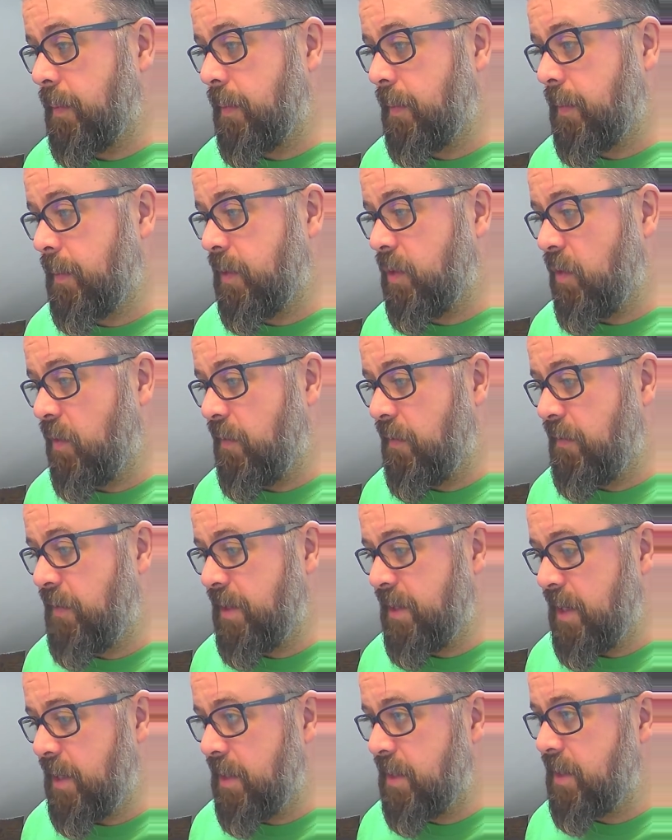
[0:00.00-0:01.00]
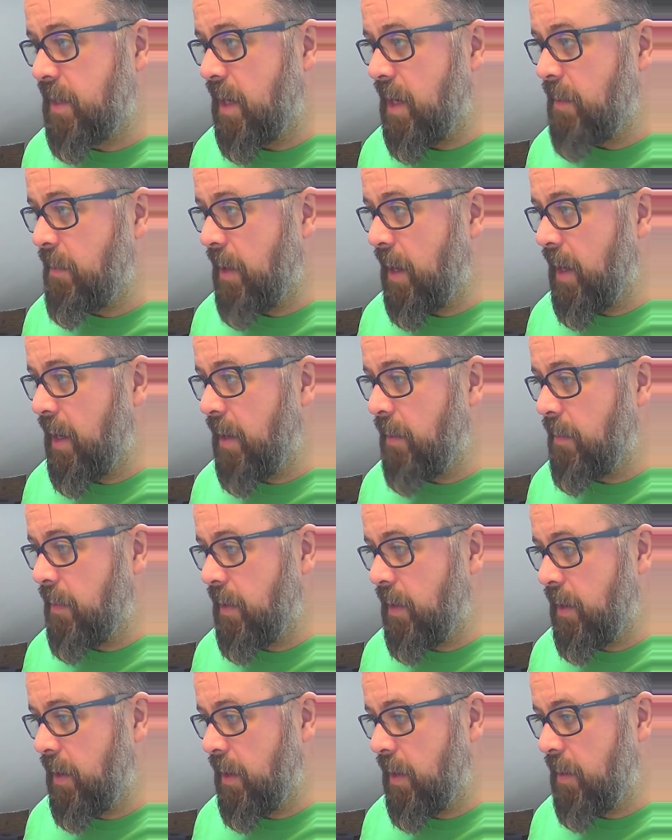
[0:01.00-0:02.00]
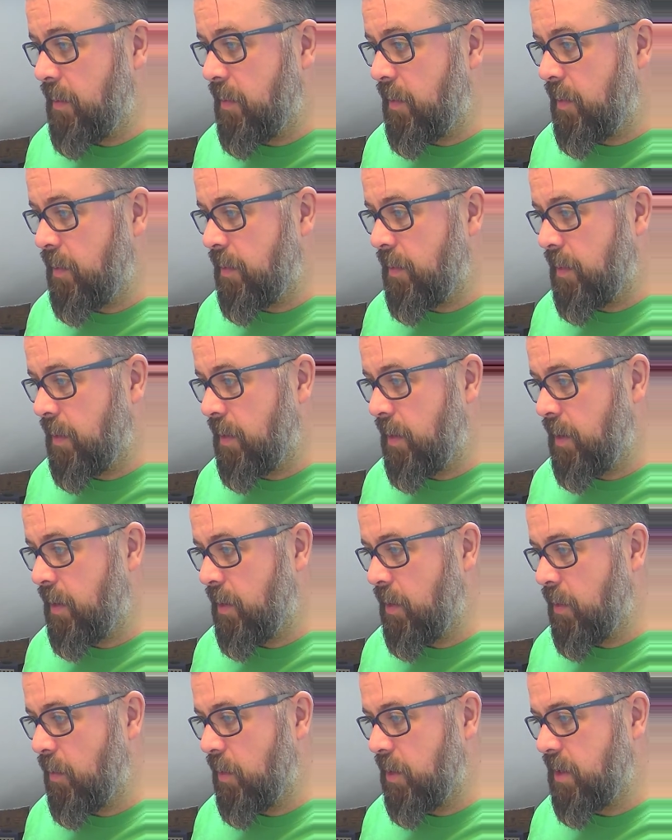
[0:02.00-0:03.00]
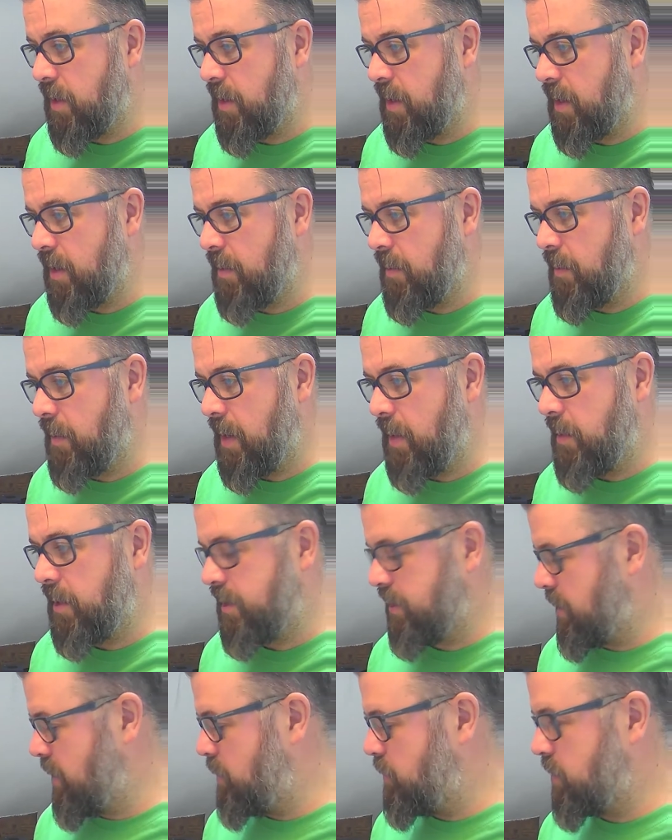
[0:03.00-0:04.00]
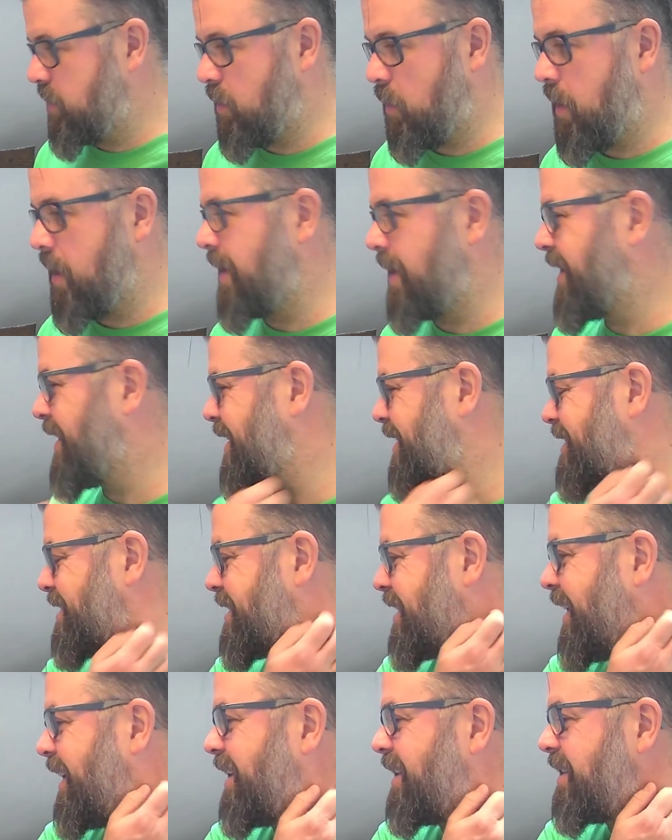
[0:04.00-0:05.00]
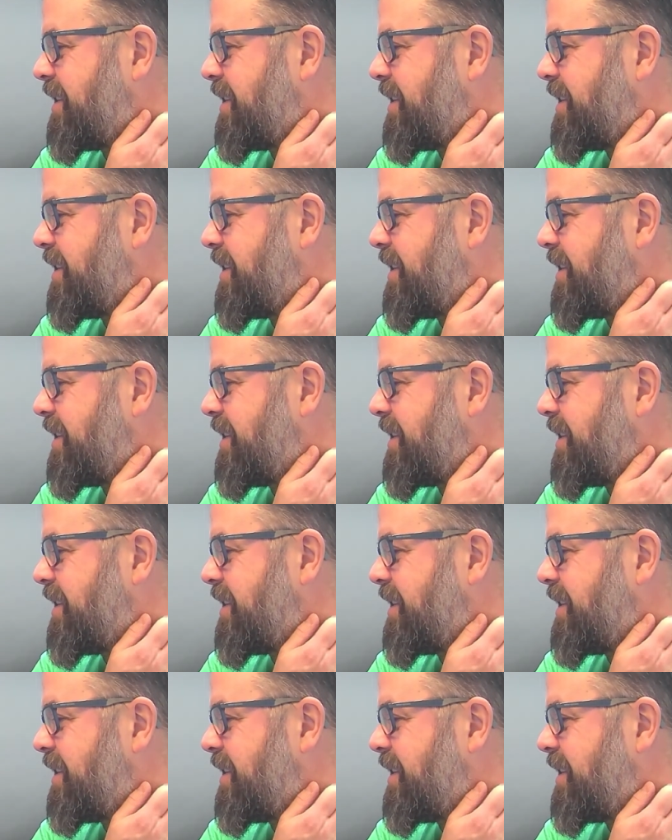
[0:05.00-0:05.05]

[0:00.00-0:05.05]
sort of physics type game, which I think the BBC was quite nicely